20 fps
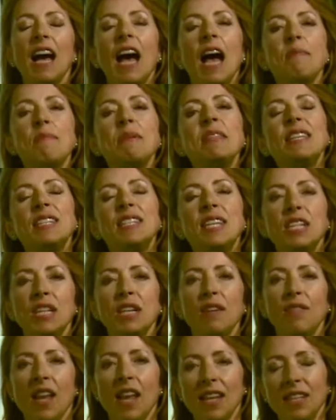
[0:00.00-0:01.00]
I'm in the City
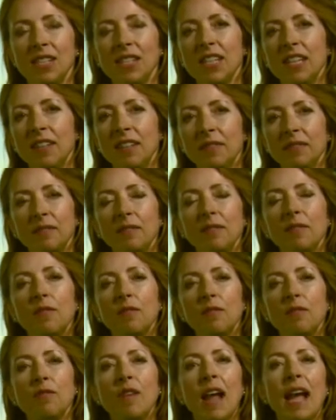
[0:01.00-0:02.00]
of London,
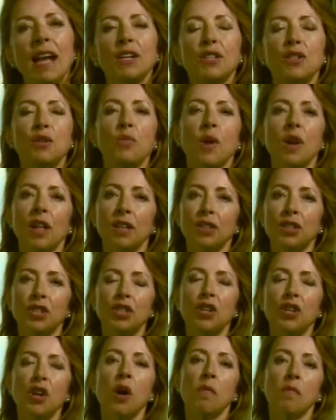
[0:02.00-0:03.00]
ranked the world's
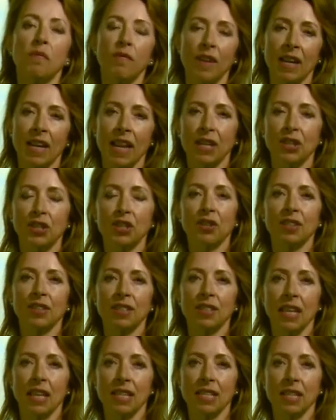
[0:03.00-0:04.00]
top financial
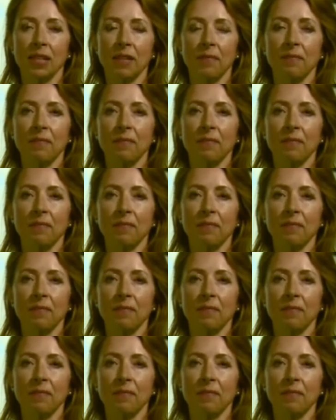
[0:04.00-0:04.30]
centre.